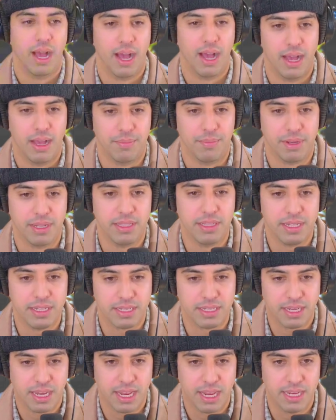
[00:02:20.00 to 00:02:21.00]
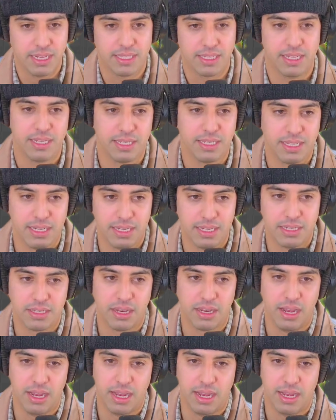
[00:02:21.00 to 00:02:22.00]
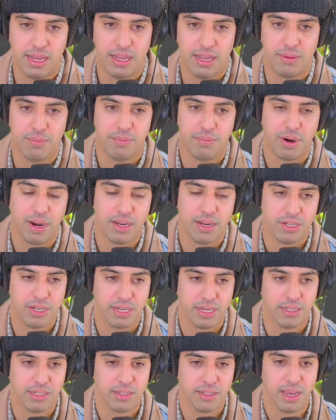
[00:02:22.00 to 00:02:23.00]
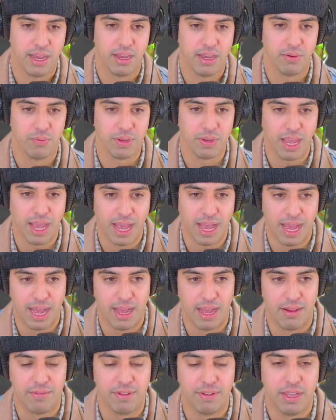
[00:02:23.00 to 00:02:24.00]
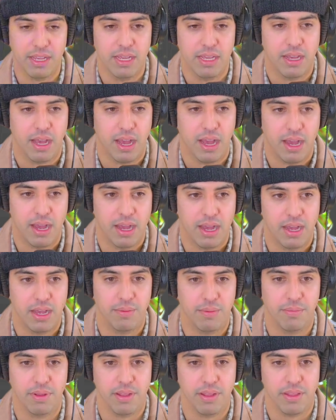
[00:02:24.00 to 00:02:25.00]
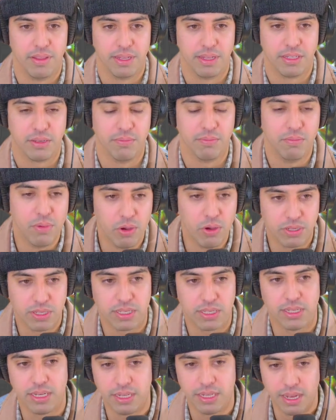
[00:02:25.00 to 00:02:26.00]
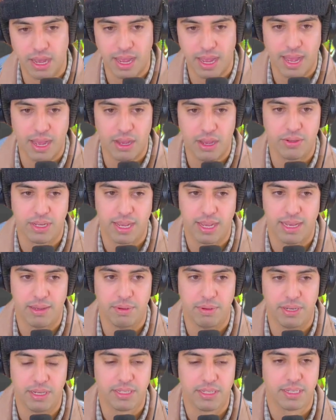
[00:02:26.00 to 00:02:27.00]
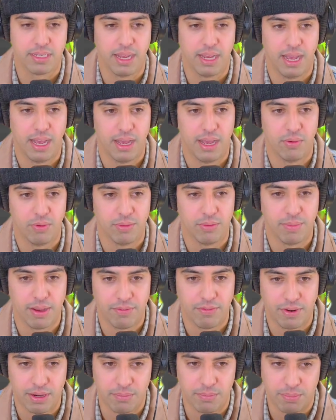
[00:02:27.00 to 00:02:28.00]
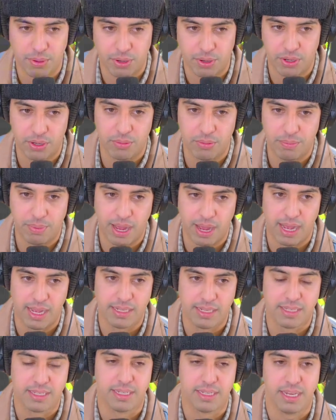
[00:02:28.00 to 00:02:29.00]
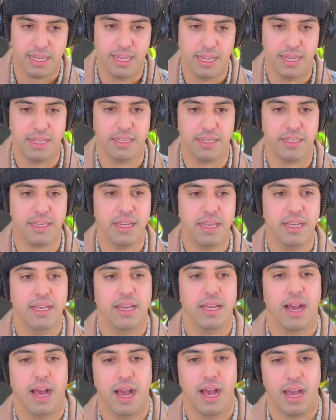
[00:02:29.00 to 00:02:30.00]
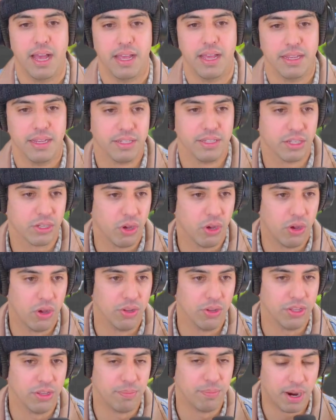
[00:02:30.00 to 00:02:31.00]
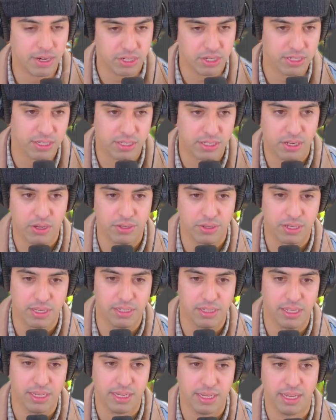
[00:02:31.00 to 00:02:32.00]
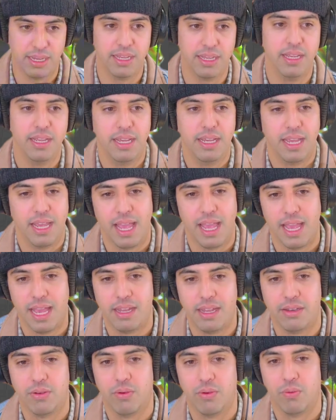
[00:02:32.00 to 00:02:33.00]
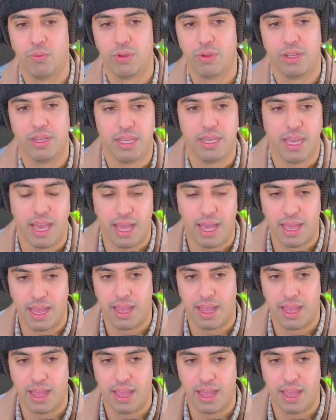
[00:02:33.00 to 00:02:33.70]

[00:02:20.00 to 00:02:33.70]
in this case, this is a project that we have that's mostly not out yet, but it's with my friend Pearl Bots, and the project is called Kalena, and we